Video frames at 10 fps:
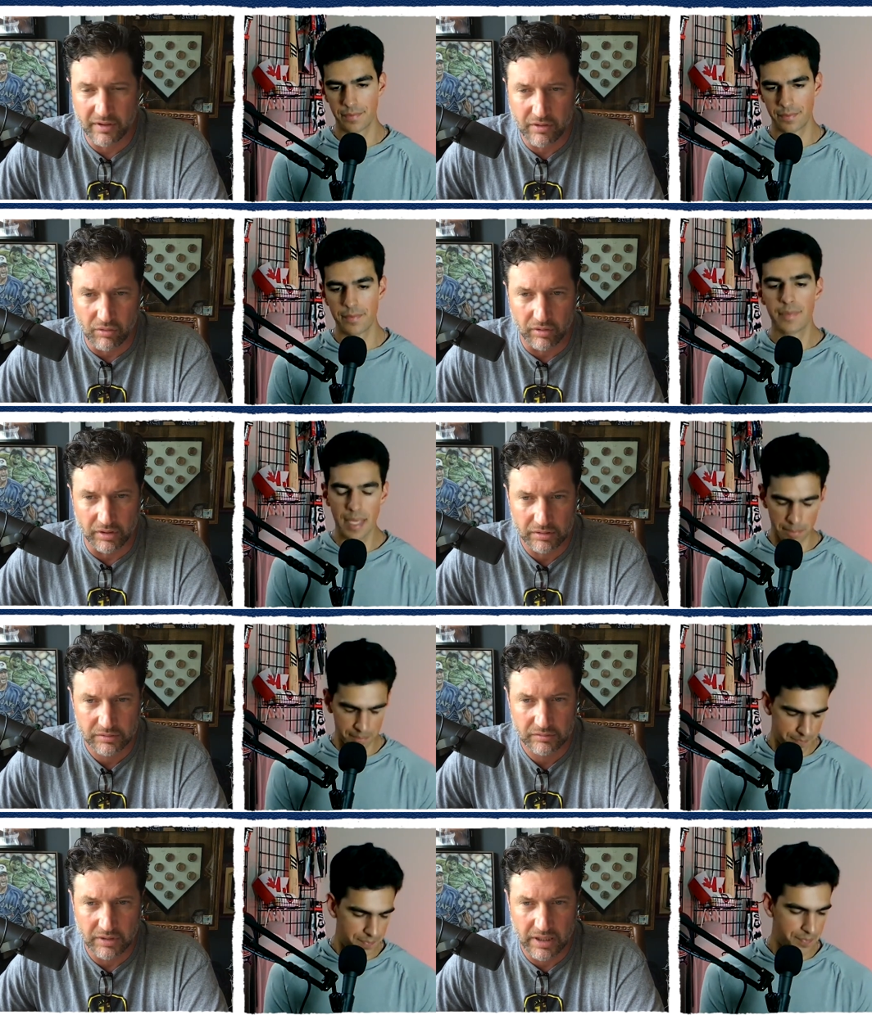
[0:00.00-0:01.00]
Speaker 1: the core, yep.
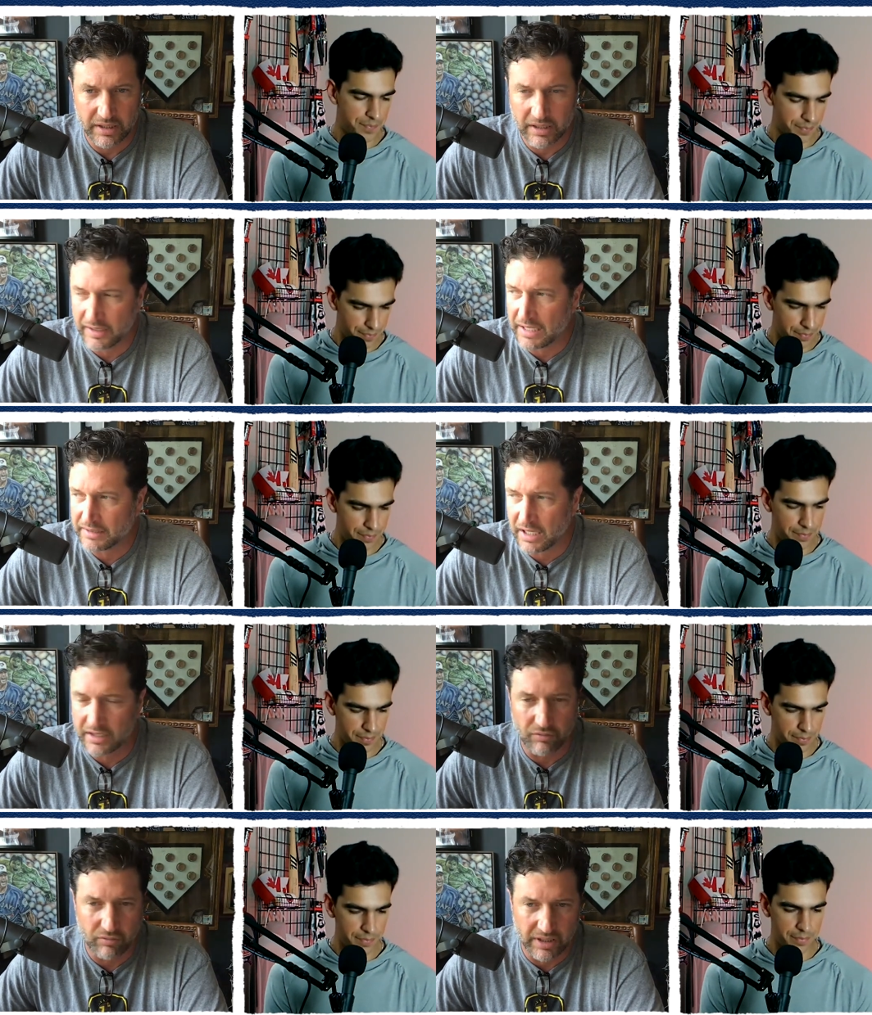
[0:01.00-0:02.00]
right? And that's how
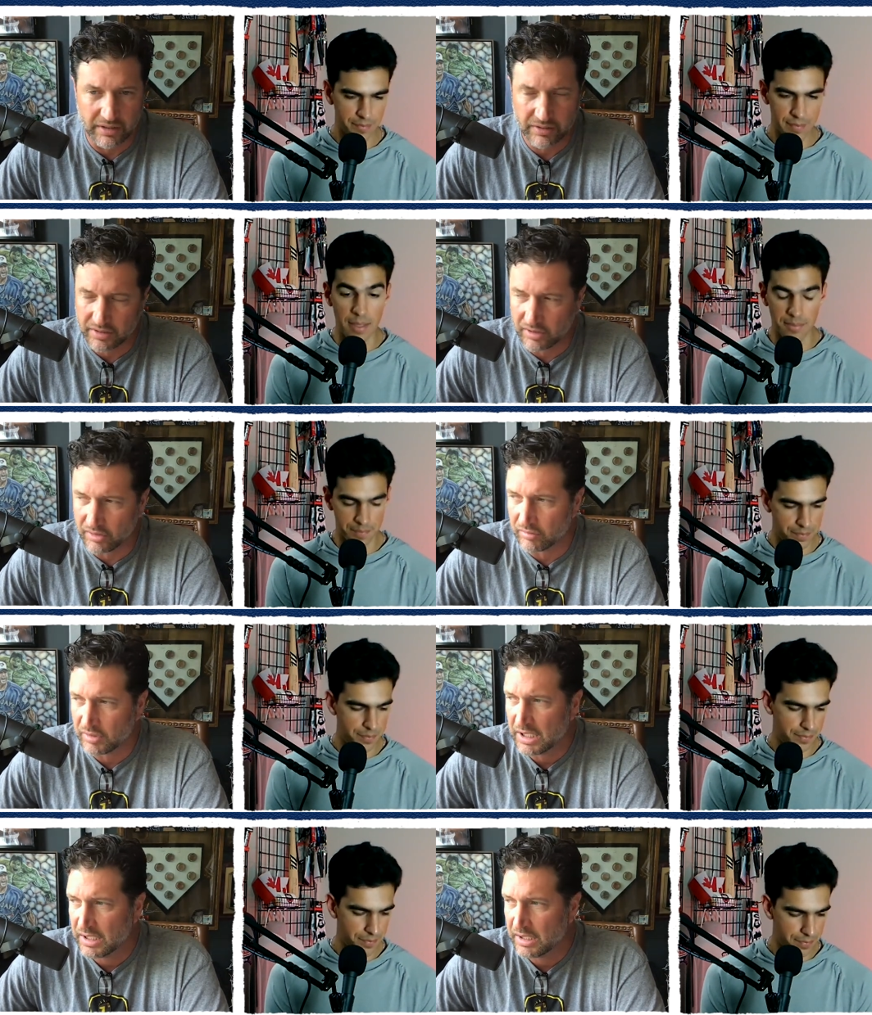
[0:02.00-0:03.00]
you win. Yep. So
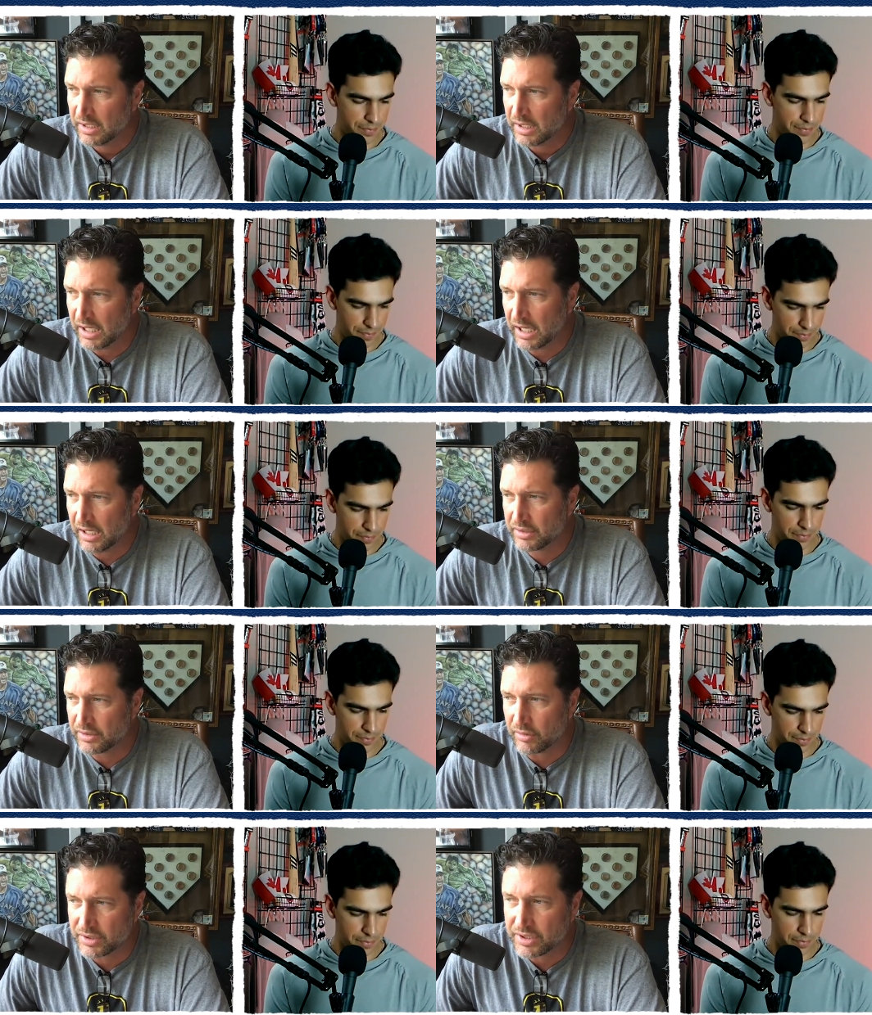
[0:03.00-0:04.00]
uh, uh it's
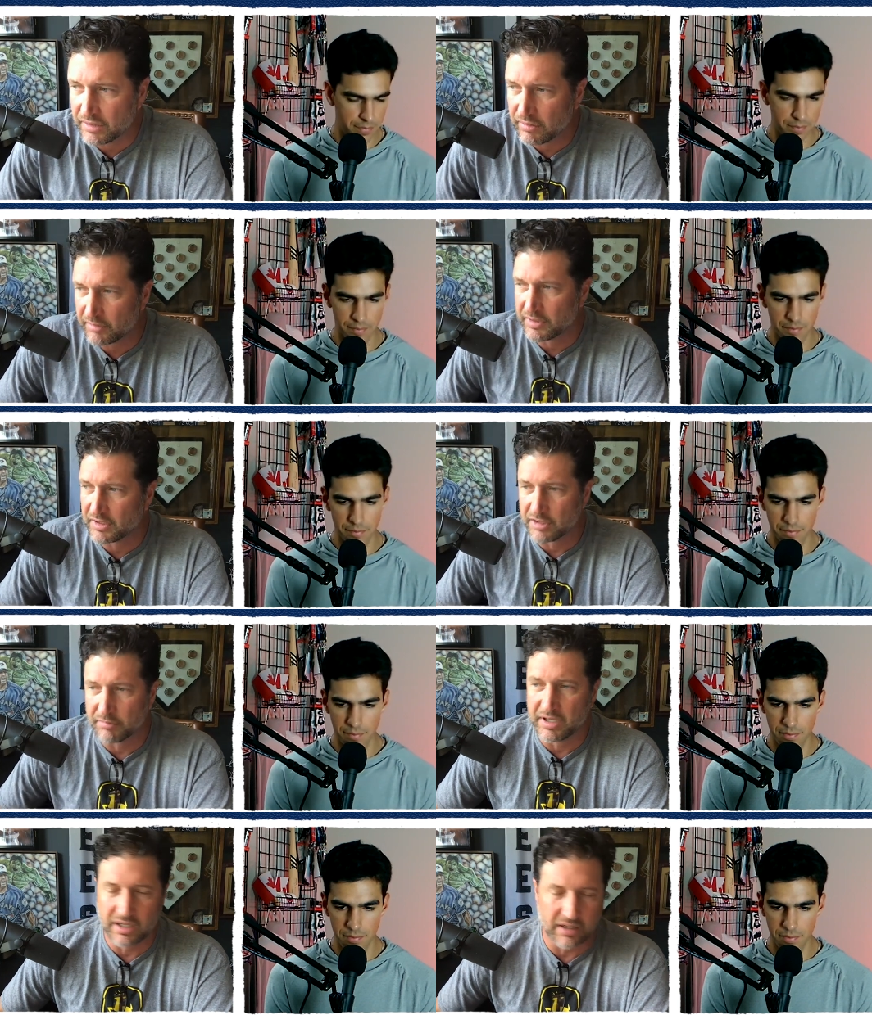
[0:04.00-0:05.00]
no secret since the
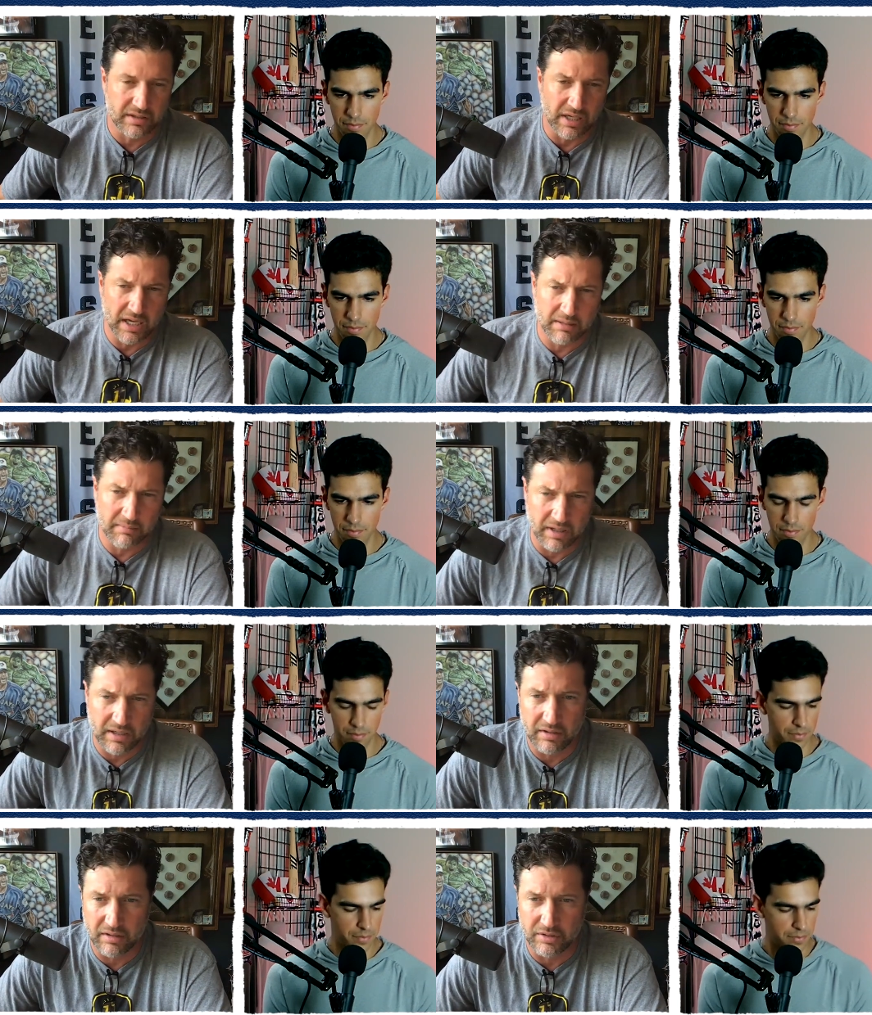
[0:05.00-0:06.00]
beginning of time that
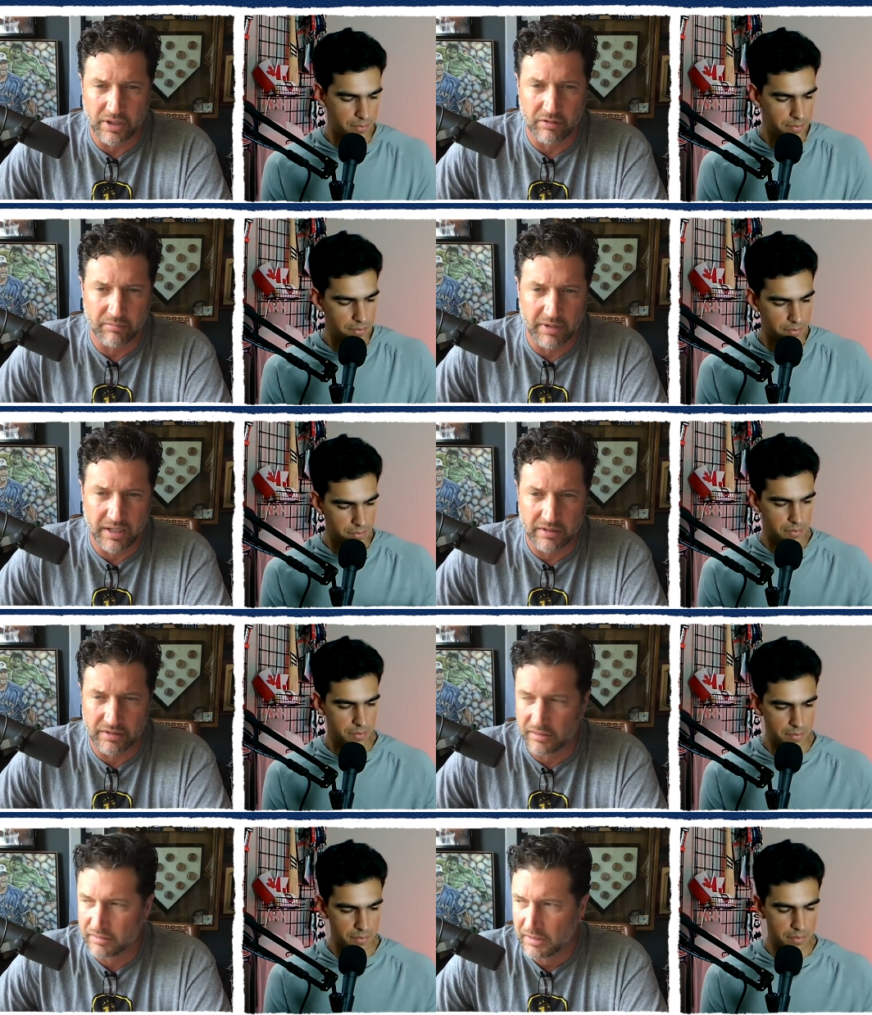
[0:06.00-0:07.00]
any good general
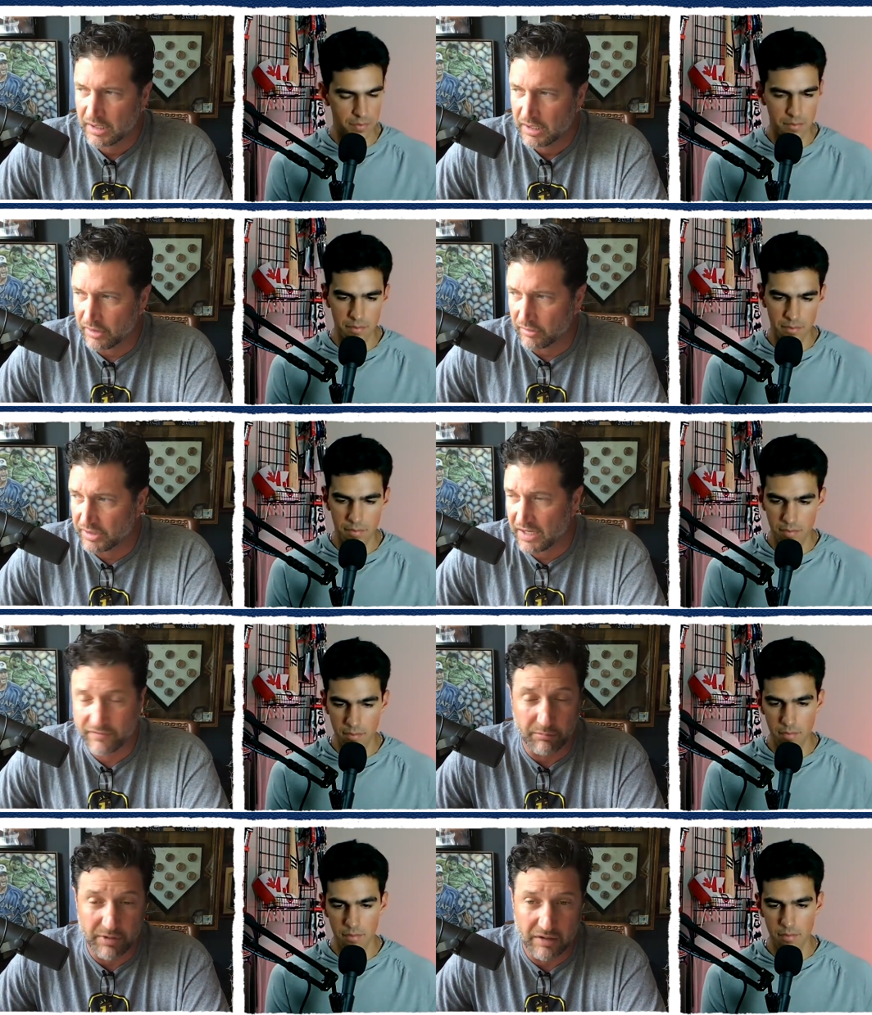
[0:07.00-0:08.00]
manager, you know, Dave
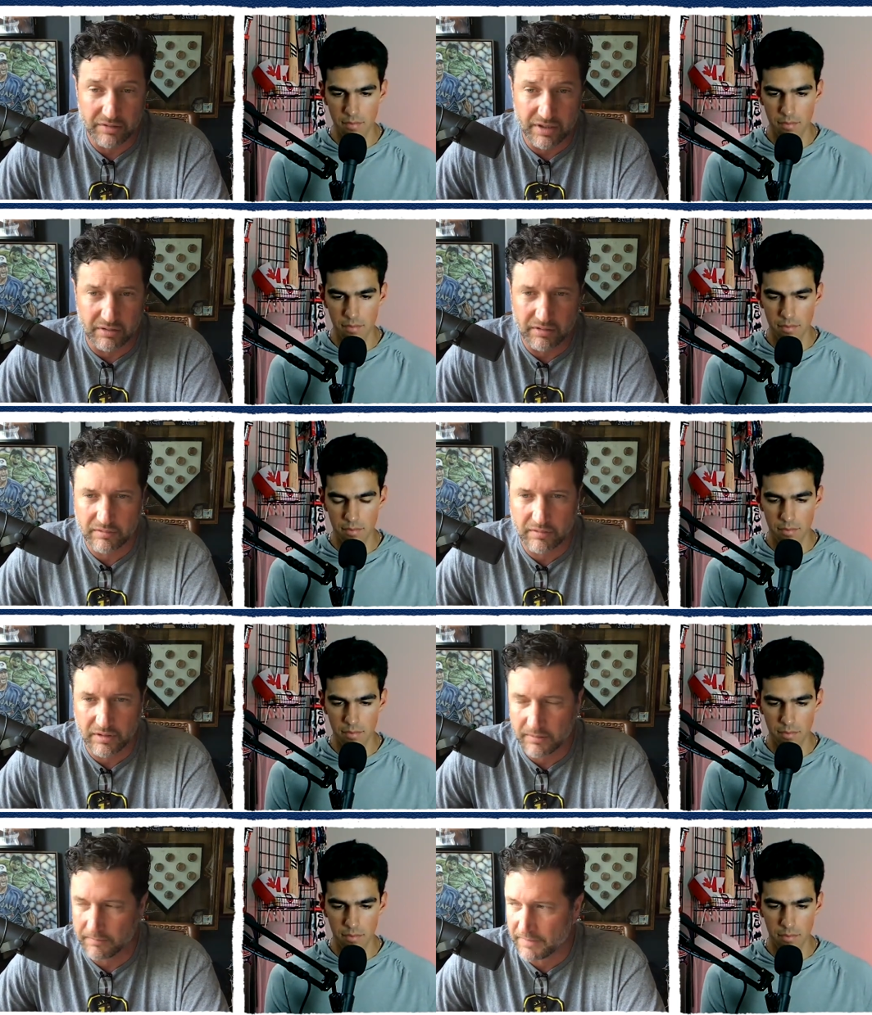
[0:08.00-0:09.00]
Dombrowski,
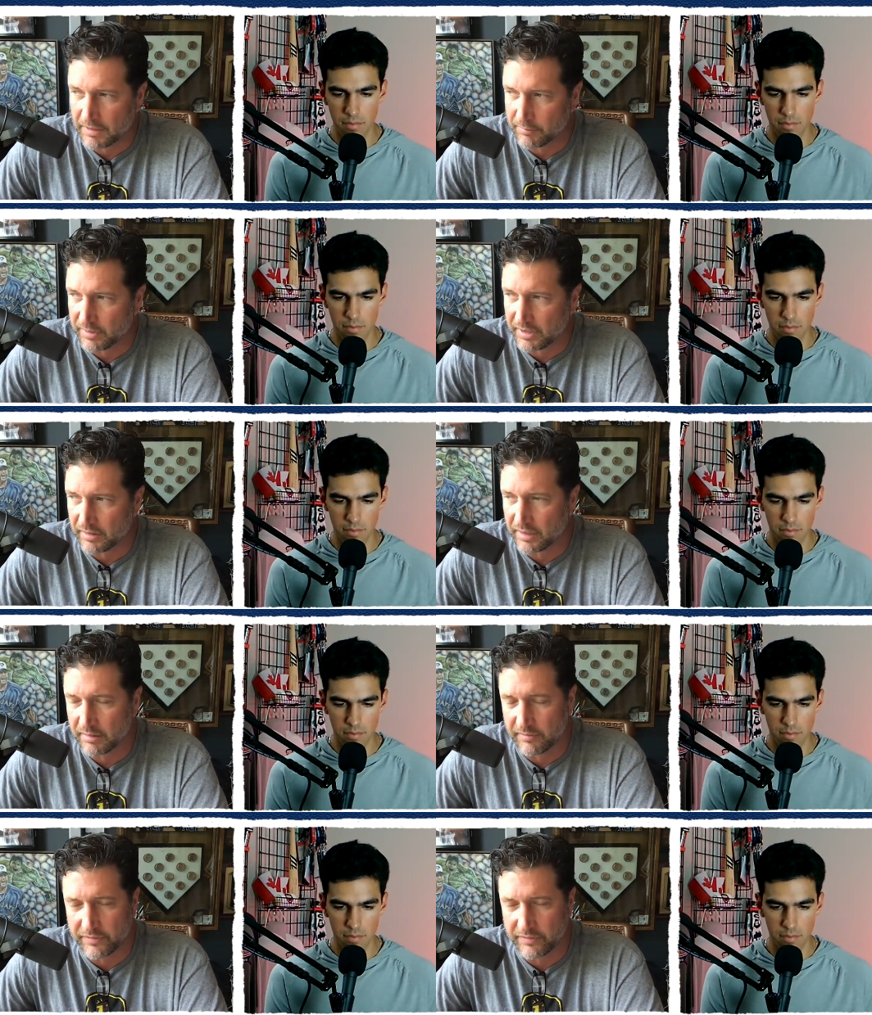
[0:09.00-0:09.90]
um, I played under him a